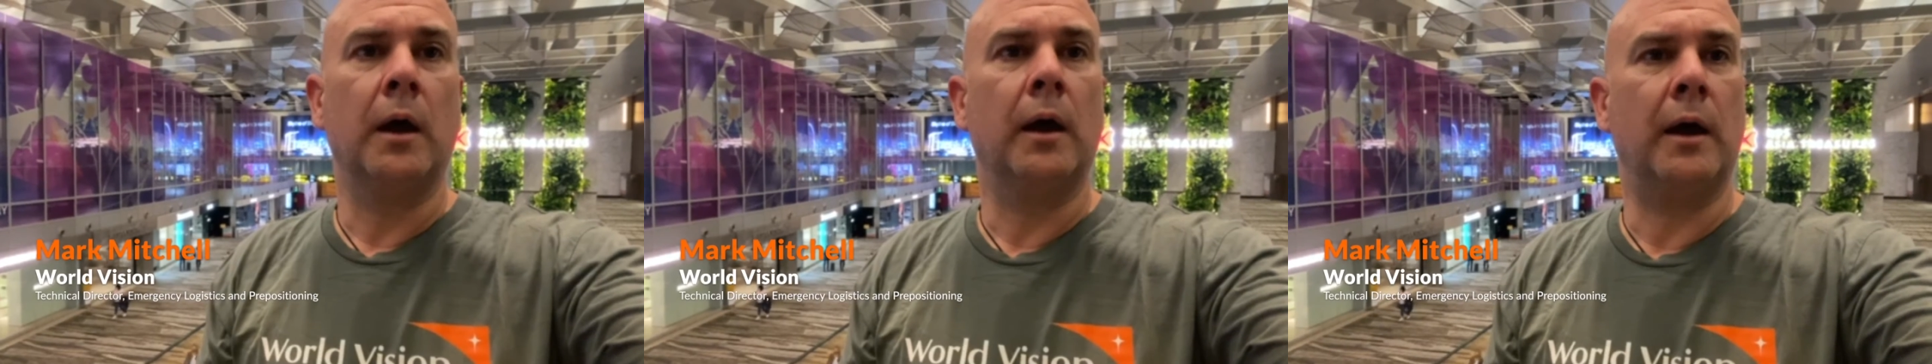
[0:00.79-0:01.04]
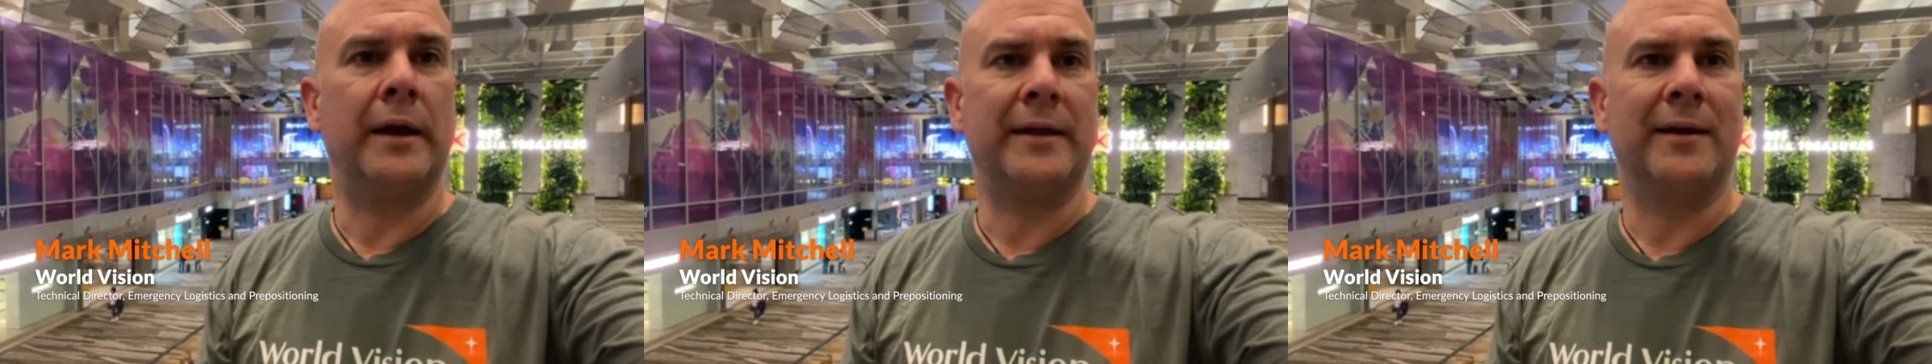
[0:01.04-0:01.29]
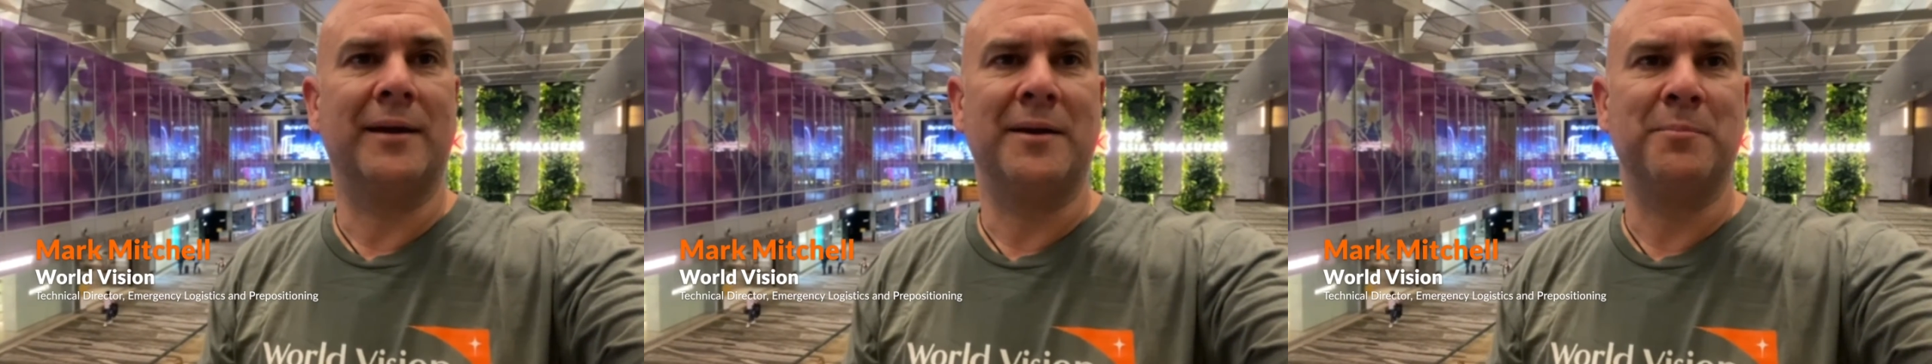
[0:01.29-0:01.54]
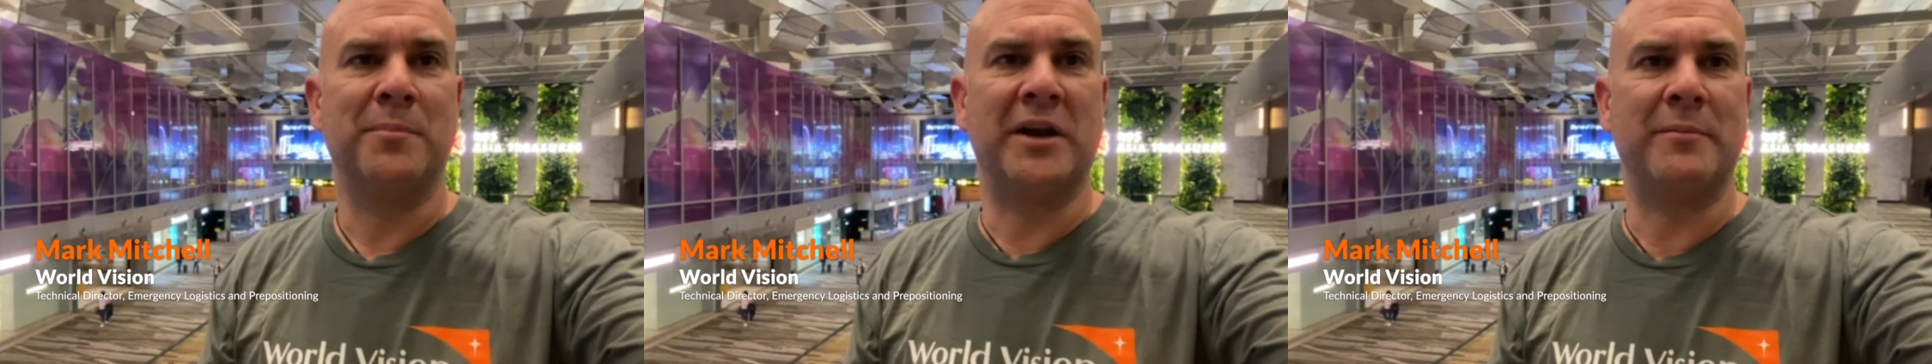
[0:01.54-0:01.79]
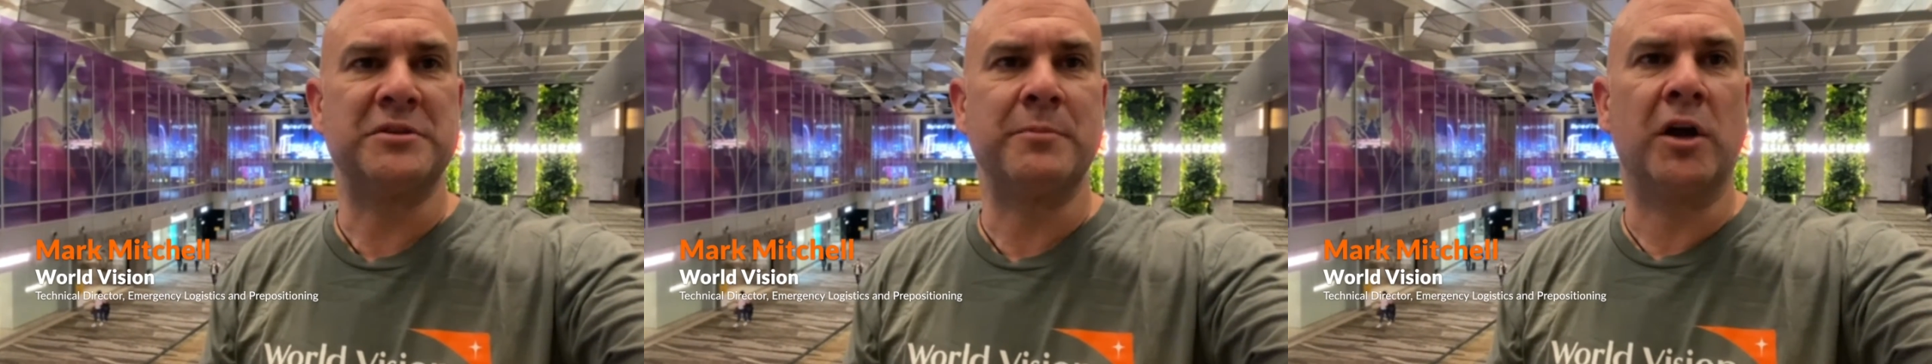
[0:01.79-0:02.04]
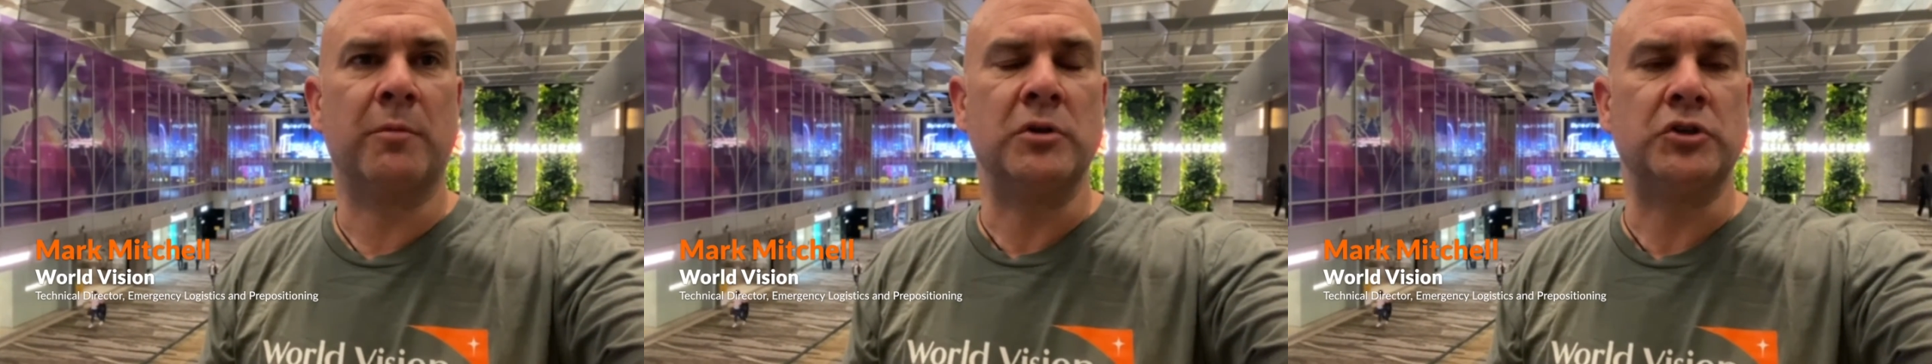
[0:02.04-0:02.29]
Hi, my name is
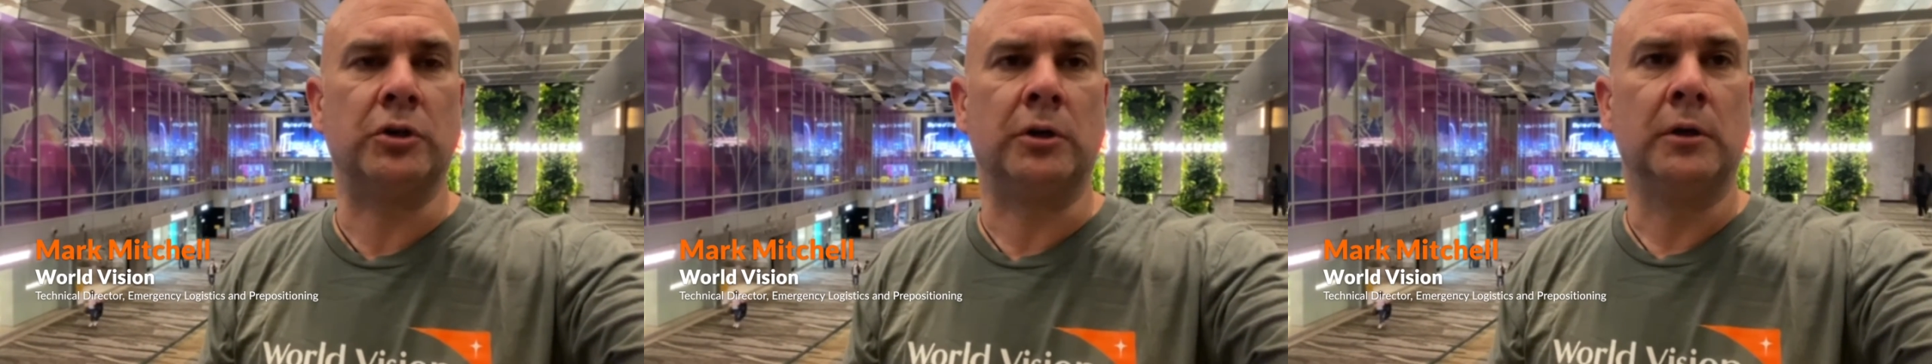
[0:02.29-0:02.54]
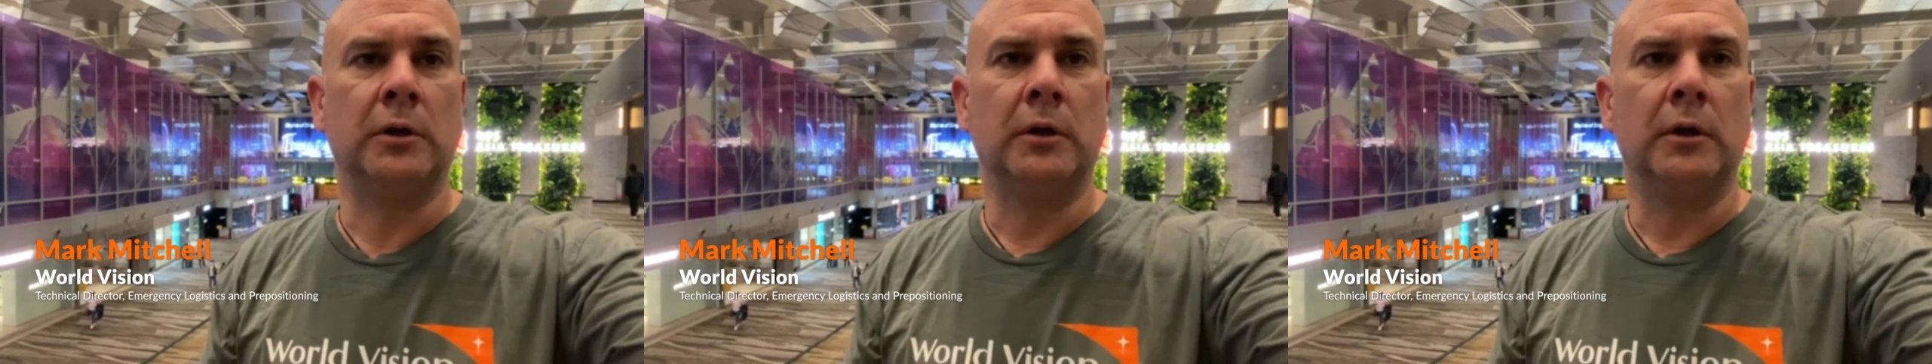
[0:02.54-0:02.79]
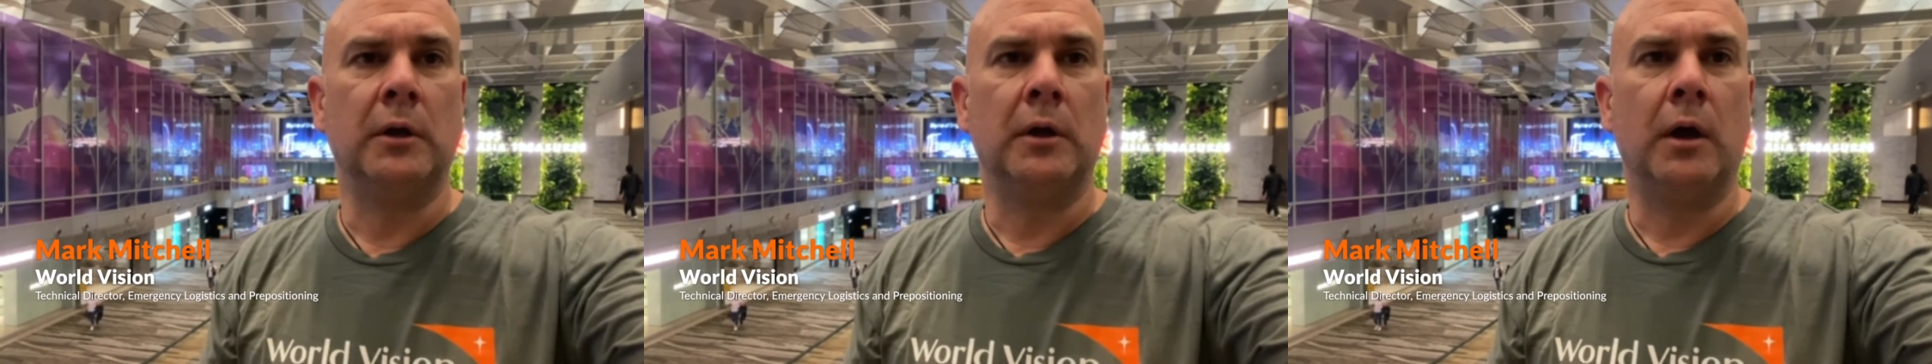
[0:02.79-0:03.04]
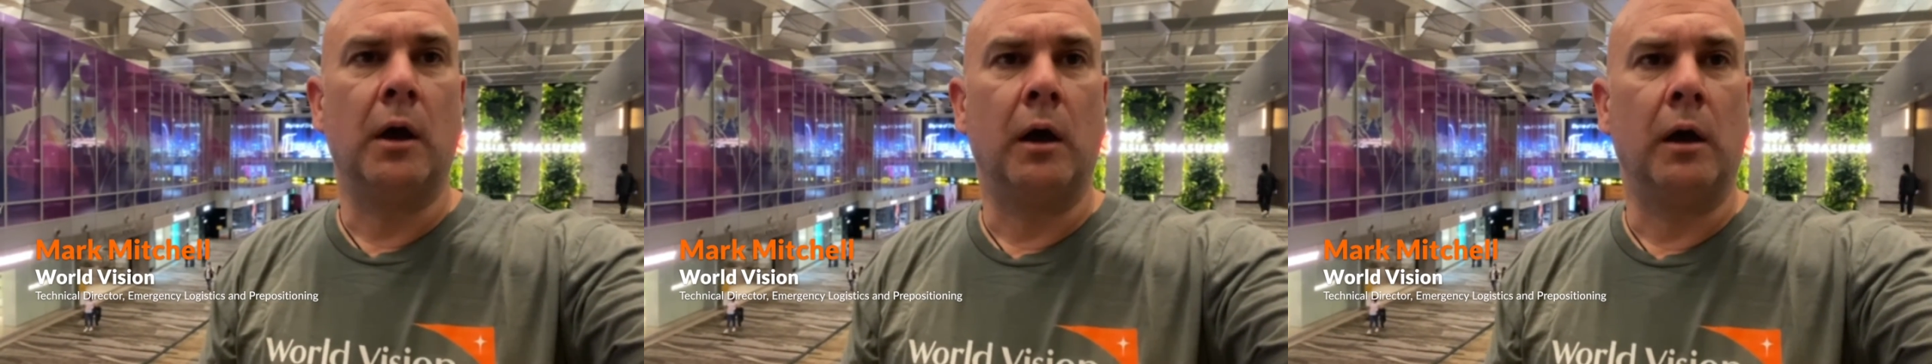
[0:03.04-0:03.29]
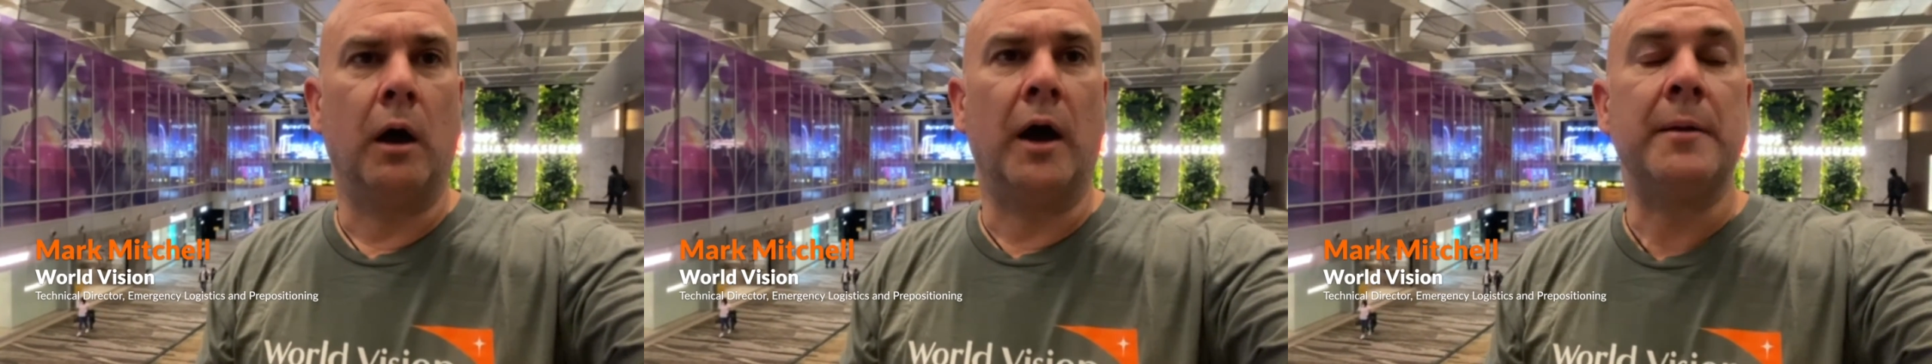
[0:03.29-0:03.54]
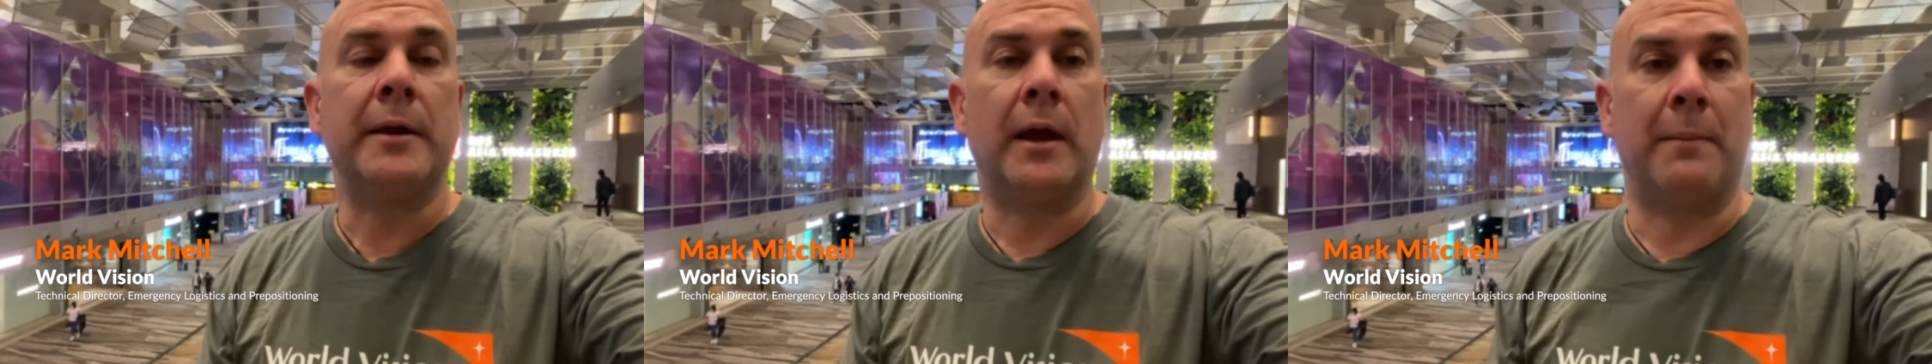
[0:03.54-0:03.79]
Mark Mitchell.
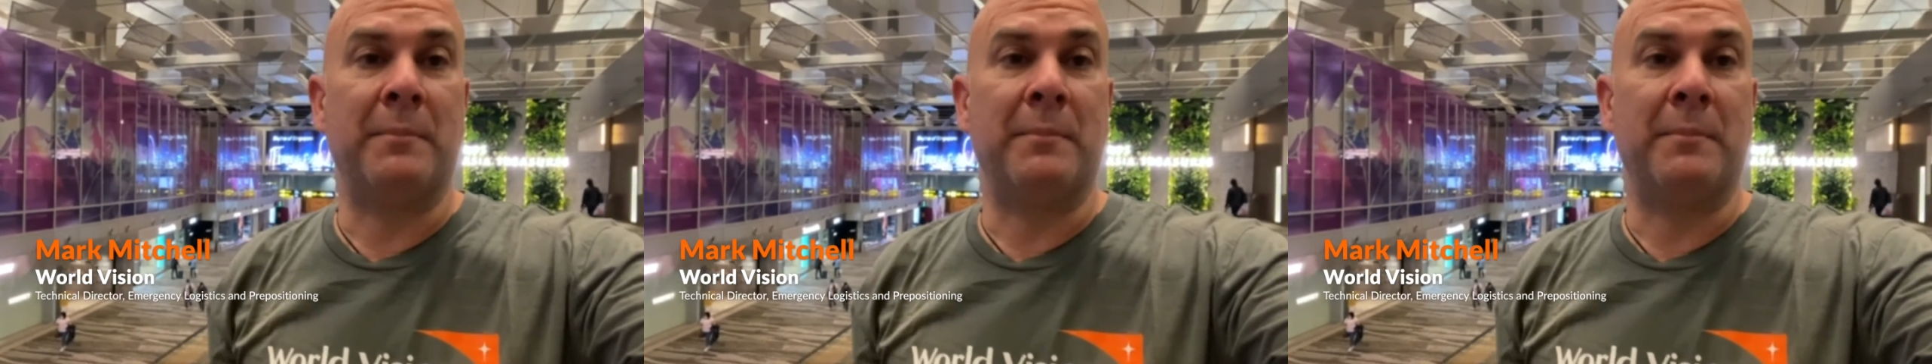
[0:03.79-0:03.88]
I